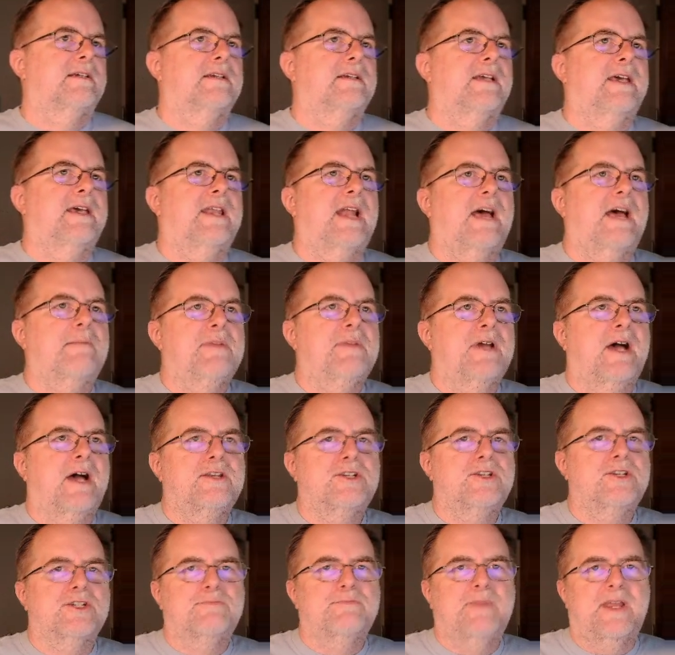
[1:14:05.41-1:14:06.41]
and I
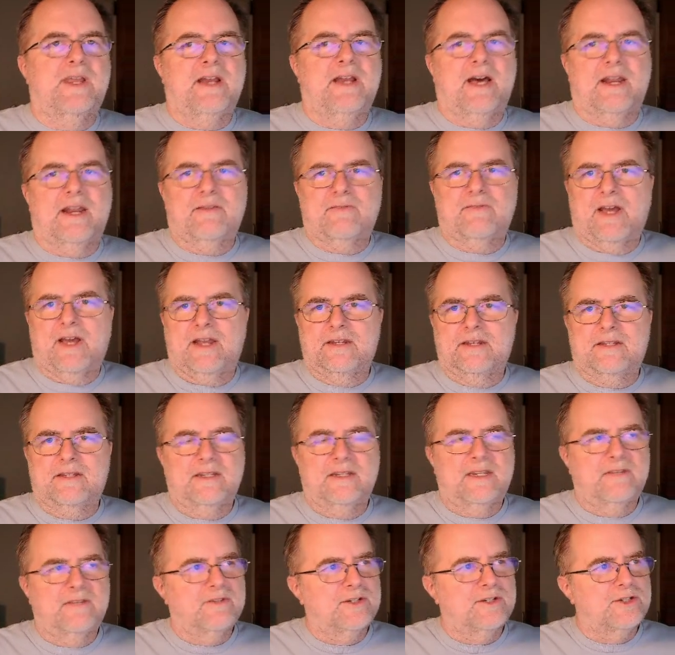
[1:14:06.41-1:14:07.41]
just may not have gotten to
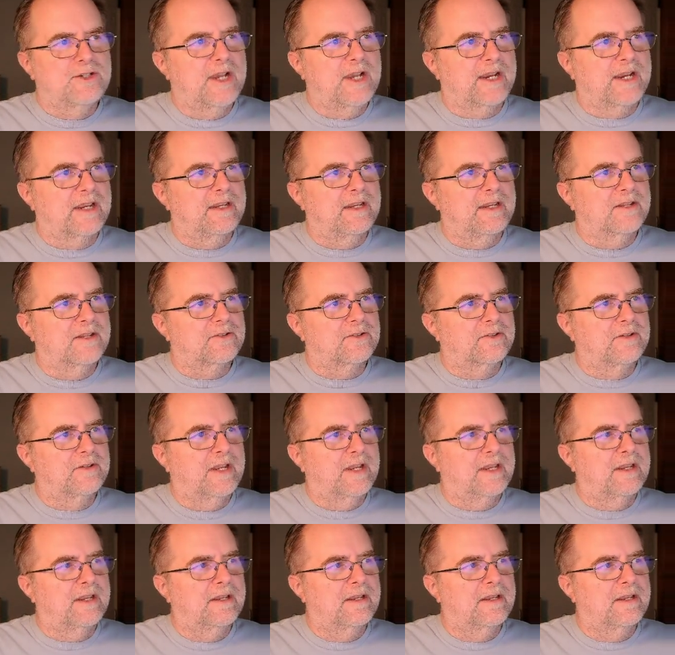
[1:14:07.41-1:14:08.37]
even check it yesterday.